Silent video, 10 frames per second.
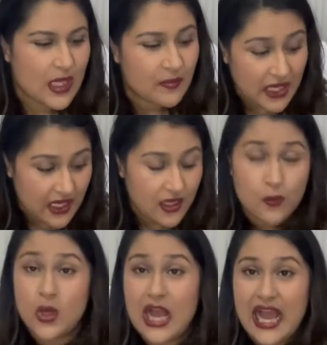But
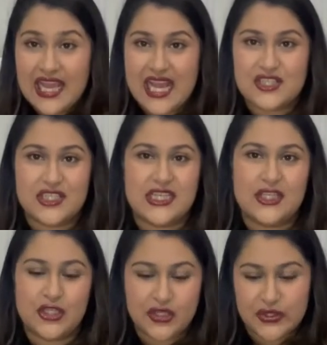what I actually
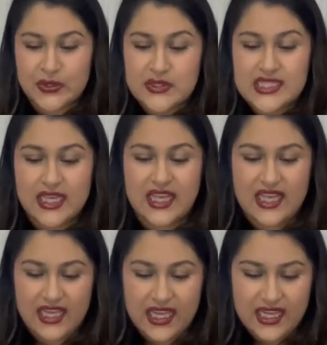use
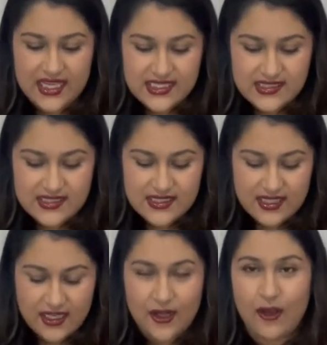is
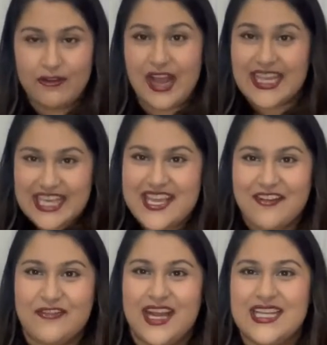a lot of
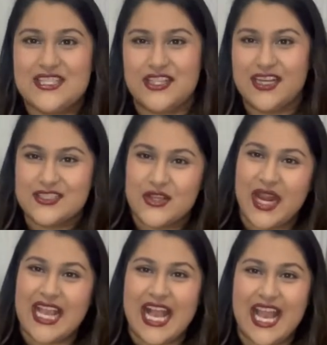Ikea furniture. So
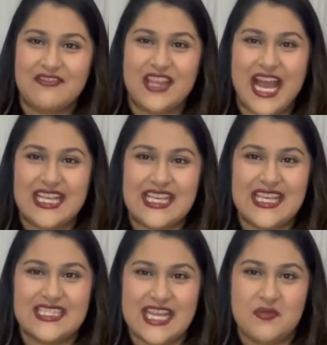like I have the
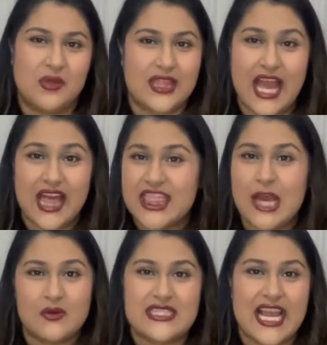Ikea table there
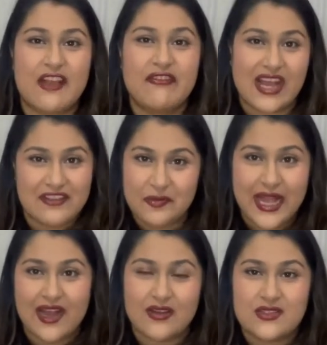that was like five
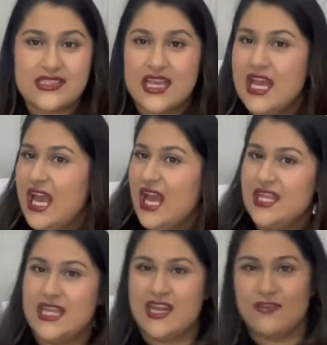pounds.
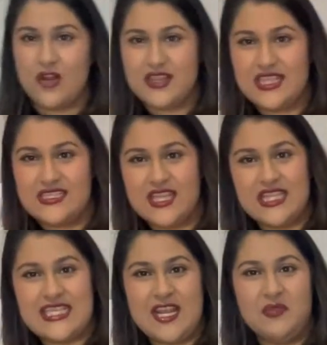And then I've got this other
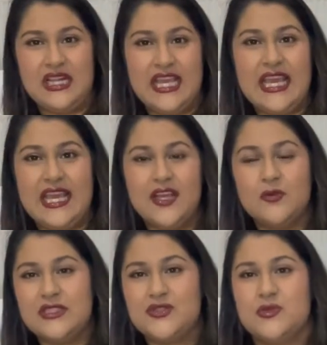table here,
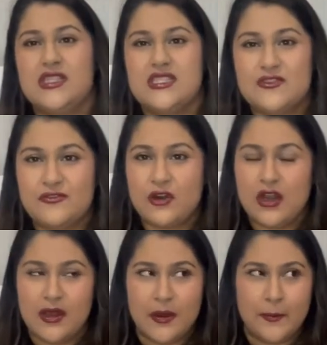which was
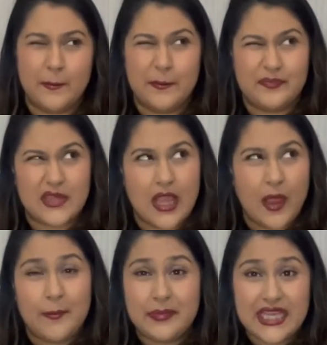from
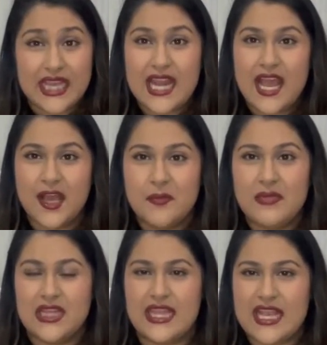B&M
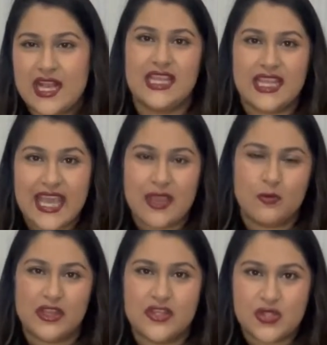and they, it came
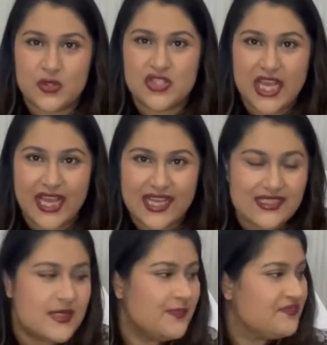with two chairs.
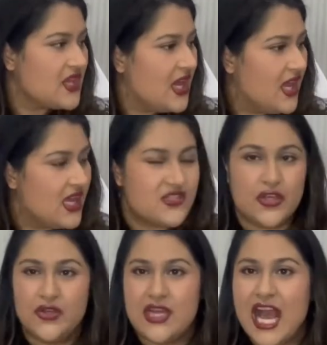
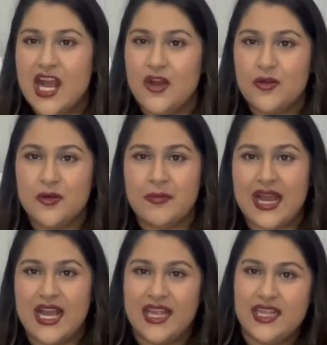So now
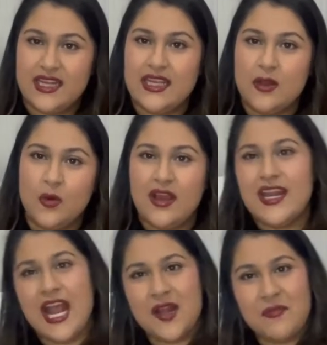my little one
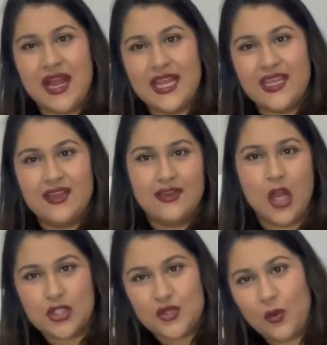and my
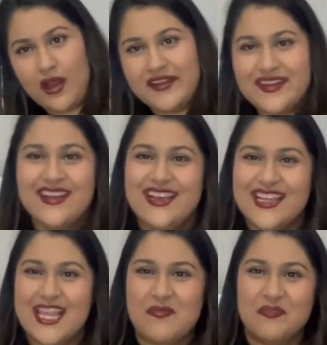larger one,
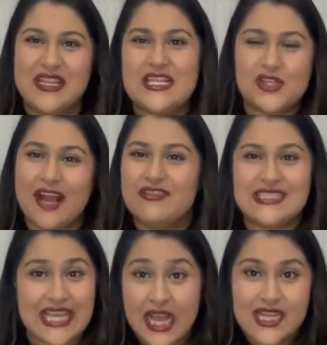they each have a
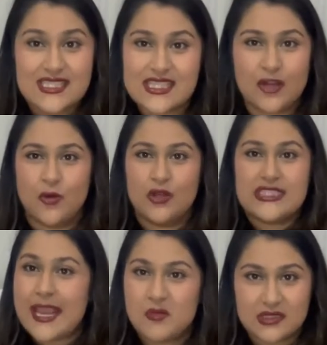desk or
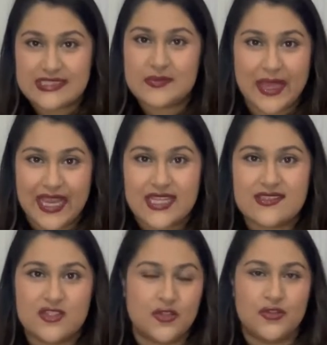table
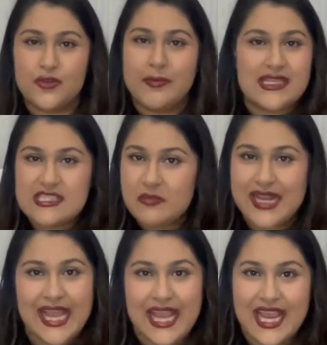space to do messy
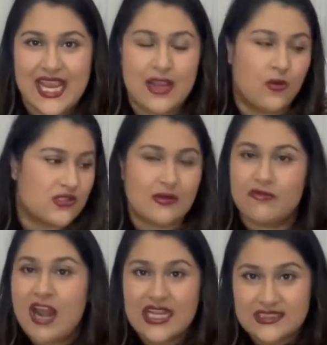play or some
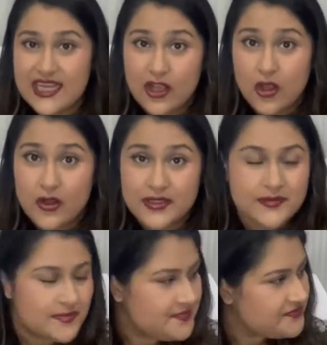writing on.
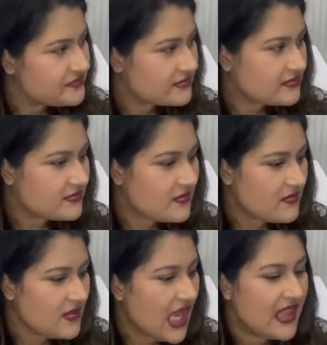
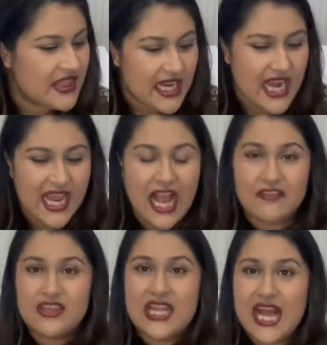And then I
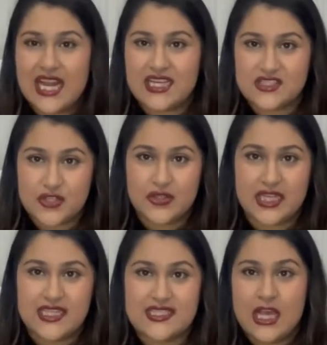have the Kallax
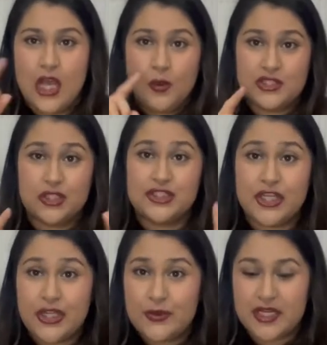units, which I'll show
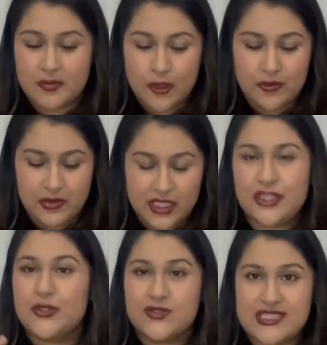you in a moment.
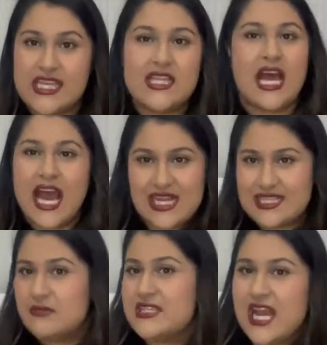You'll see that as
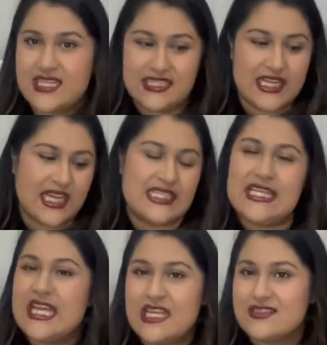I'm tidying and
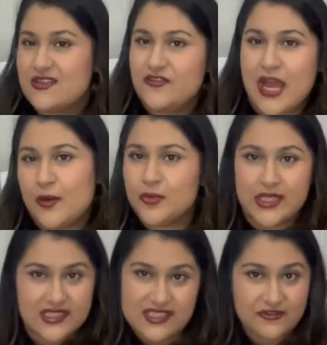taking stuff out and
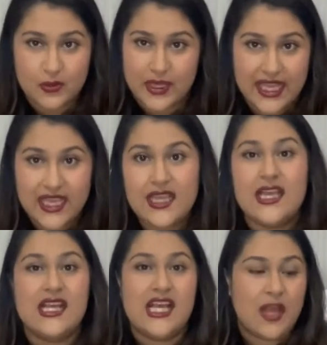putting stuff away.
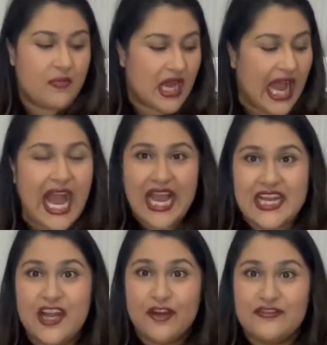But I
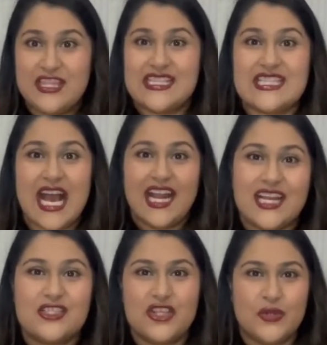love these
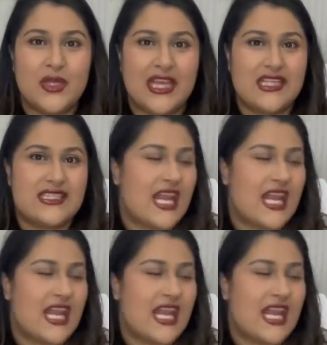Kallax units.